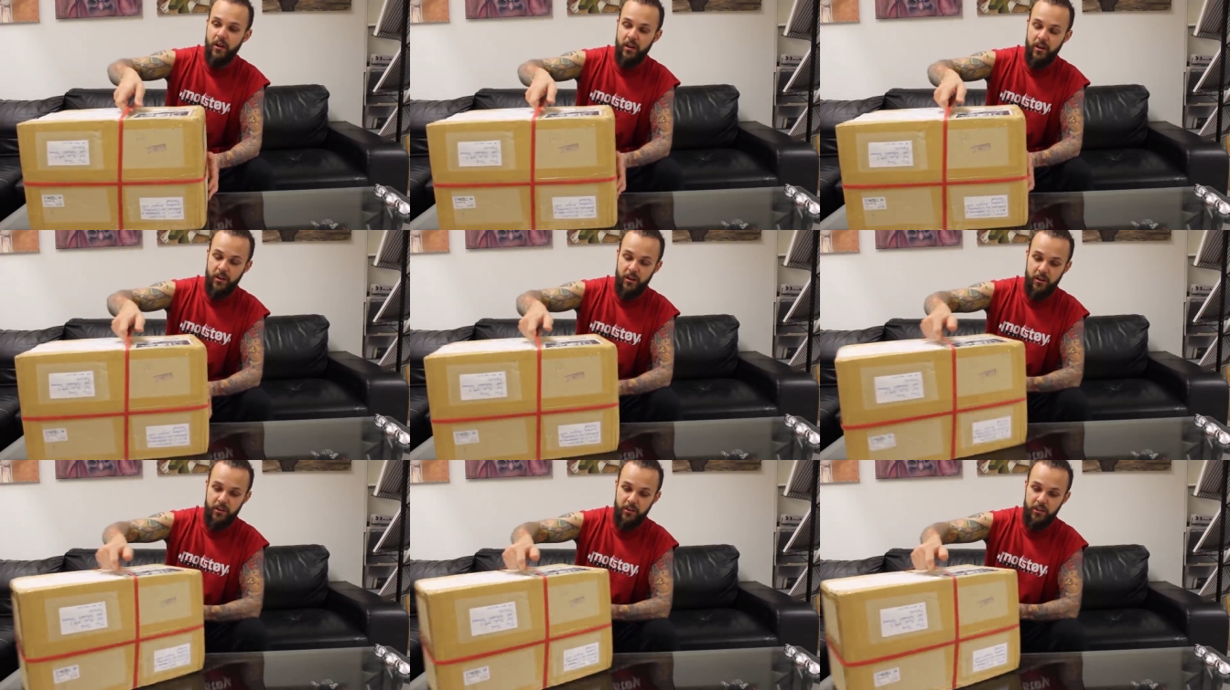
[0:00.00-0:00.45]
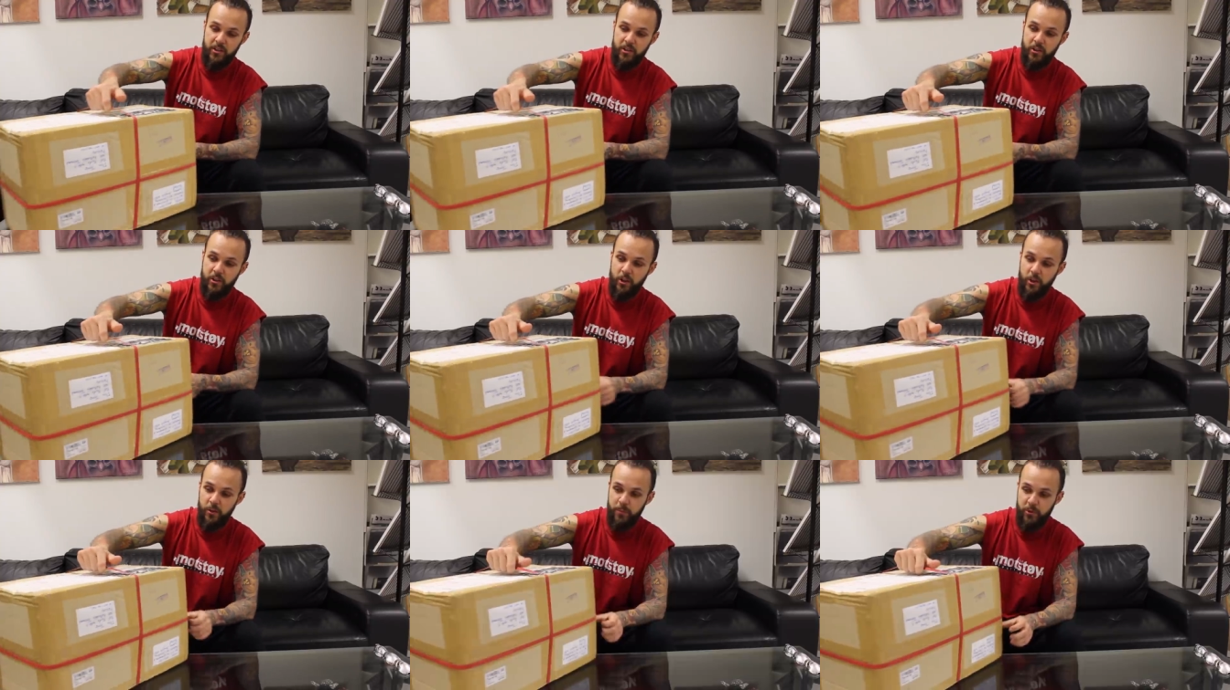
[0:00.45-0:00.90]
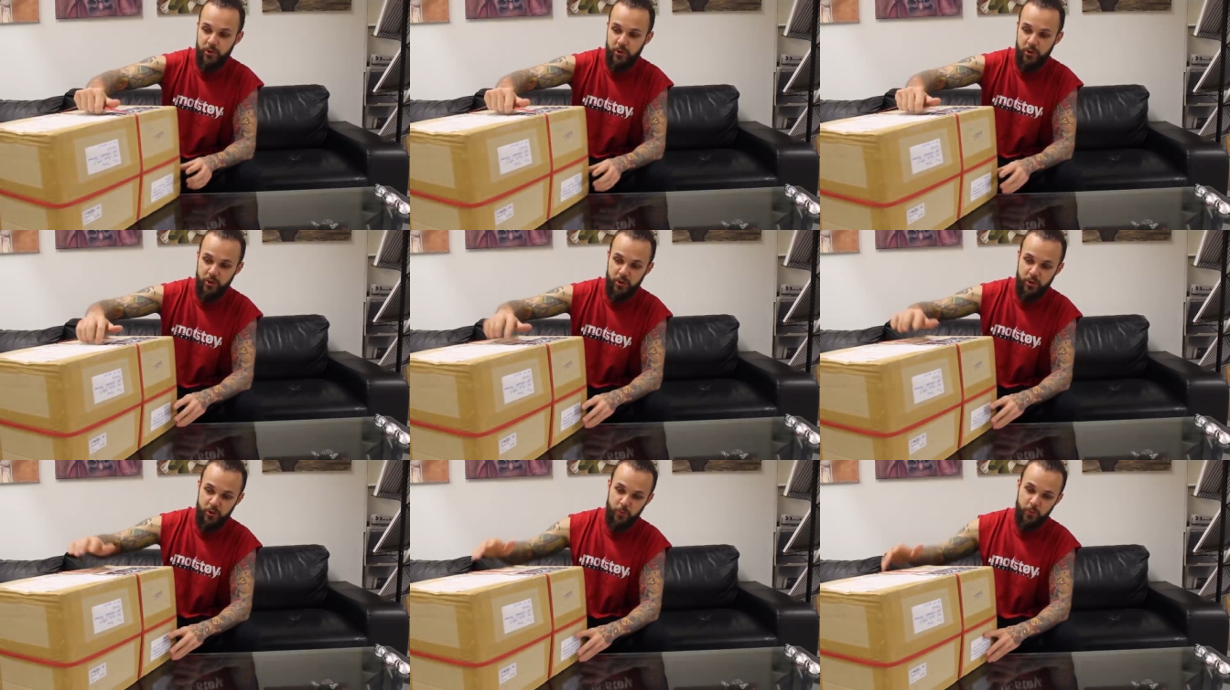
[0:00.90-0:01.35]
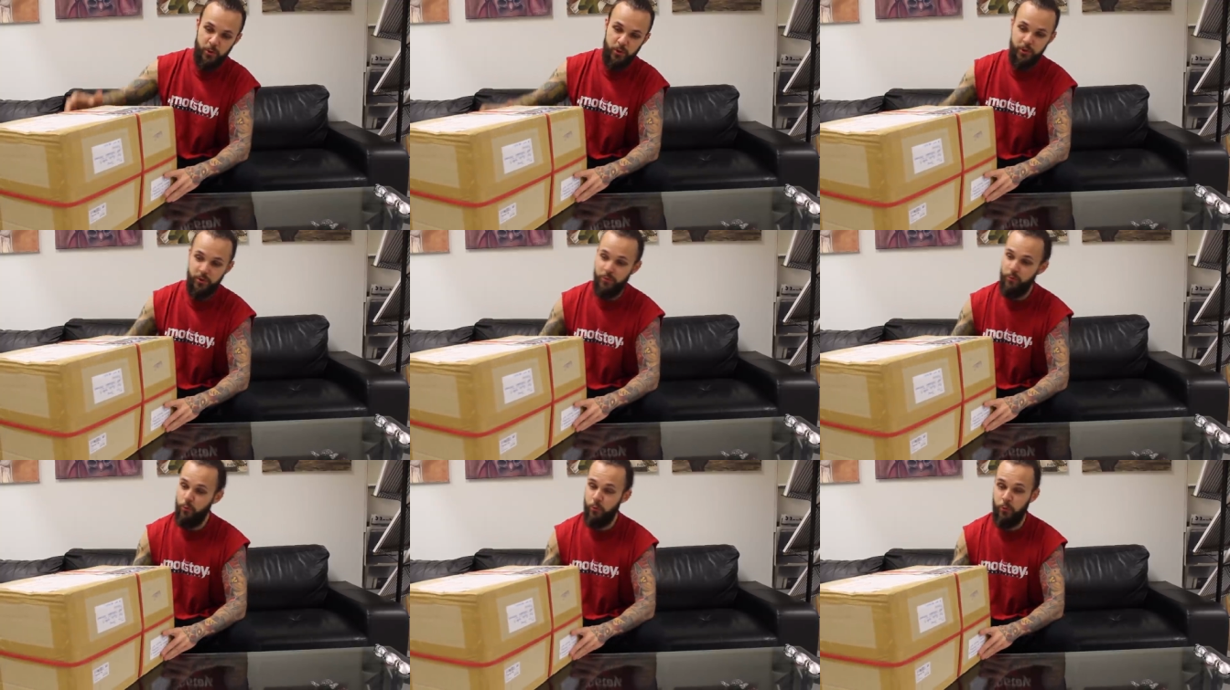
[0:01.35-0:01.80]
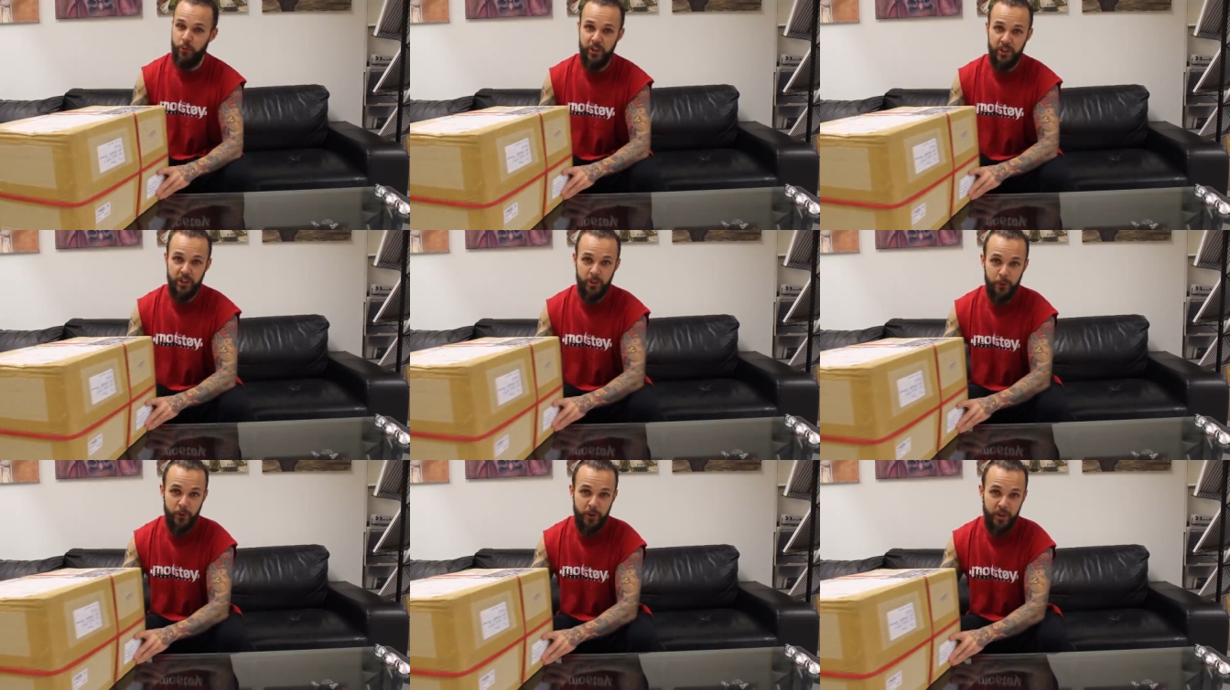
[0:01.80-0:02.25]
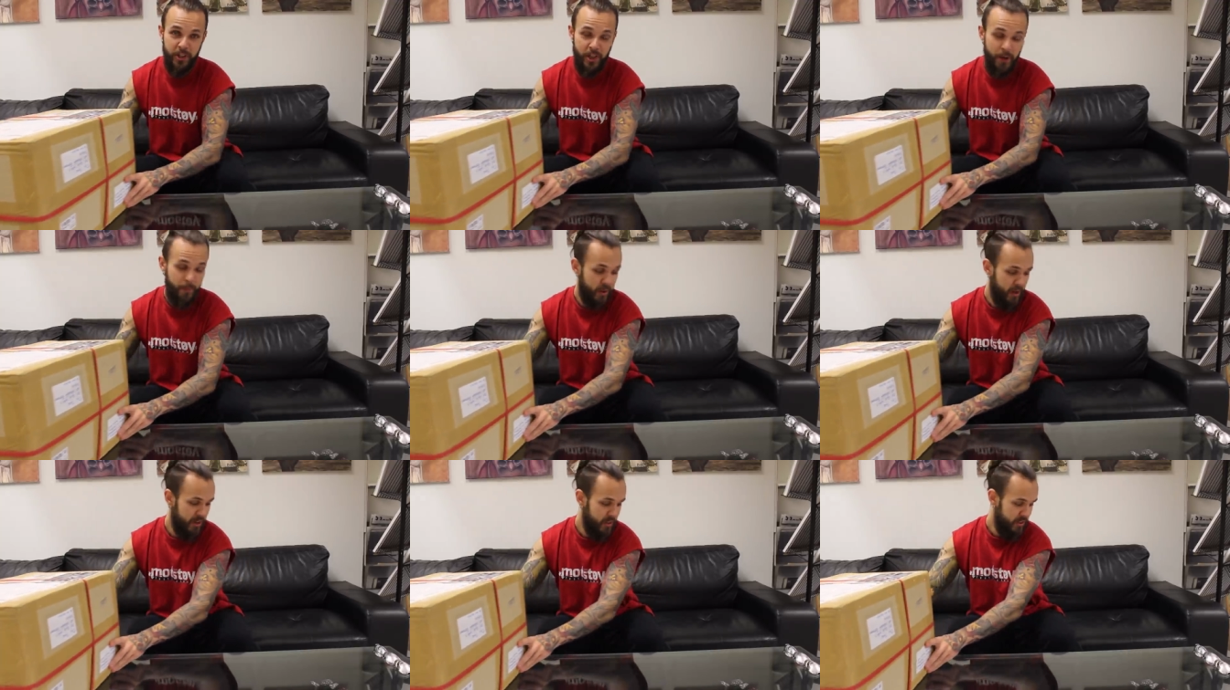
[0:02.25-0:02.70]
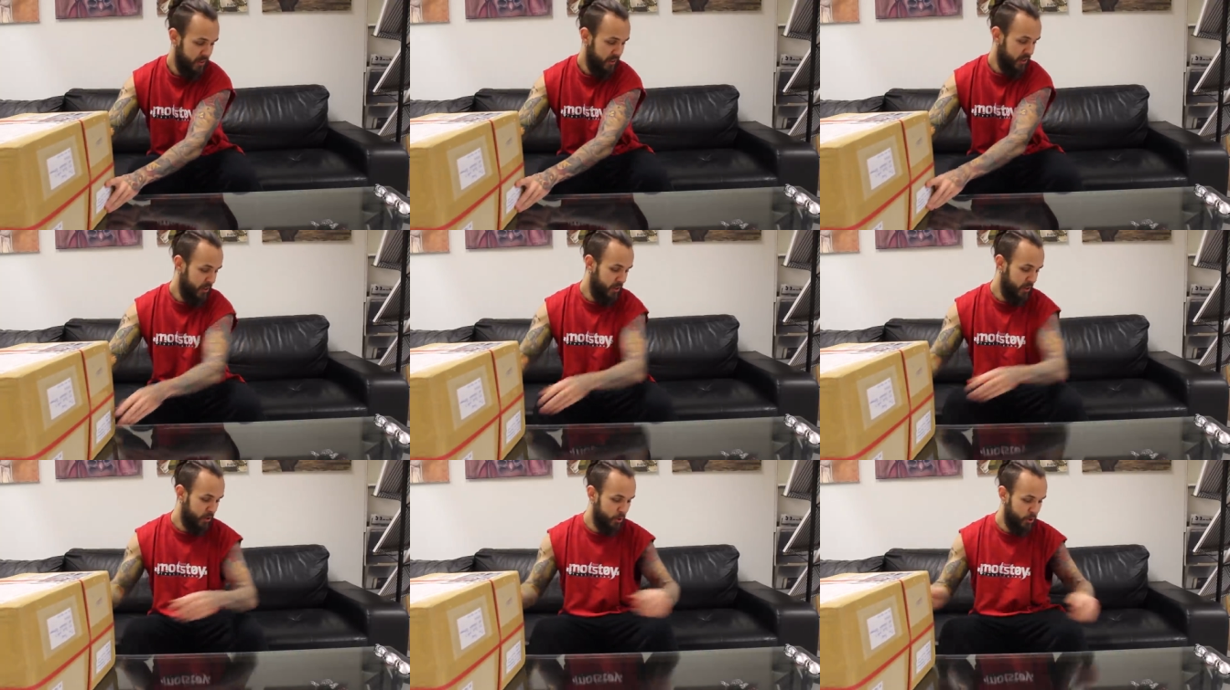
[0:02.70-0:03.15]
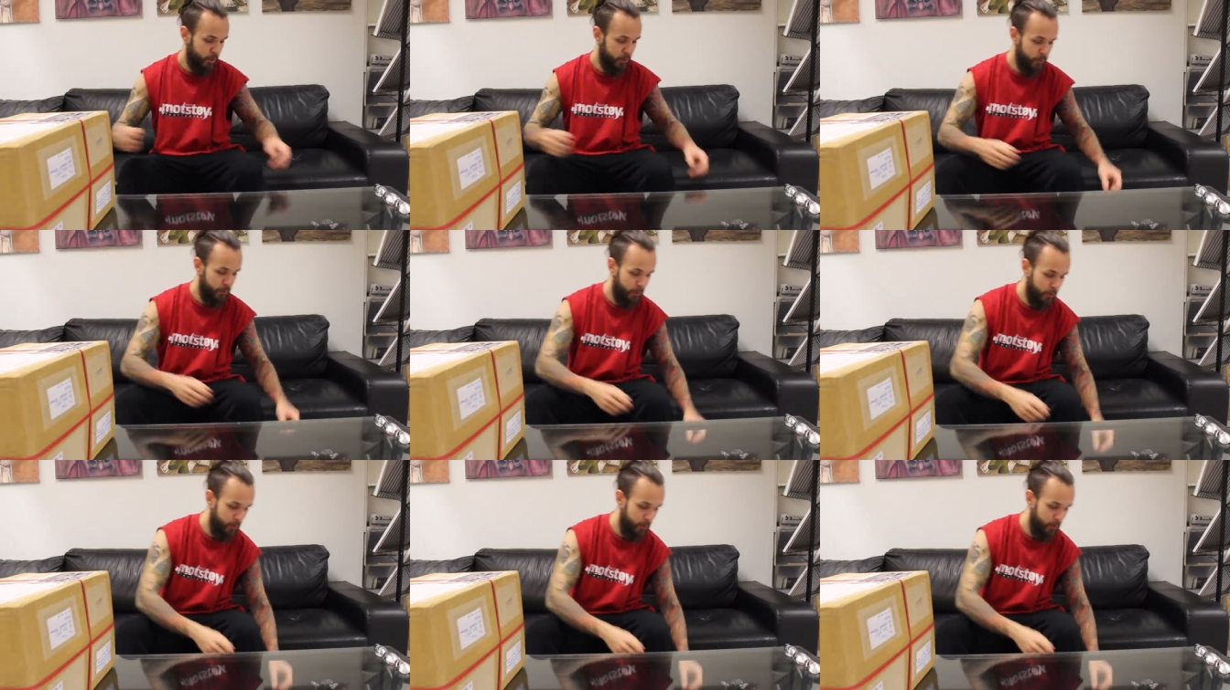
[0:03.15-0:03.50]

The sculptures were really amazing. I can show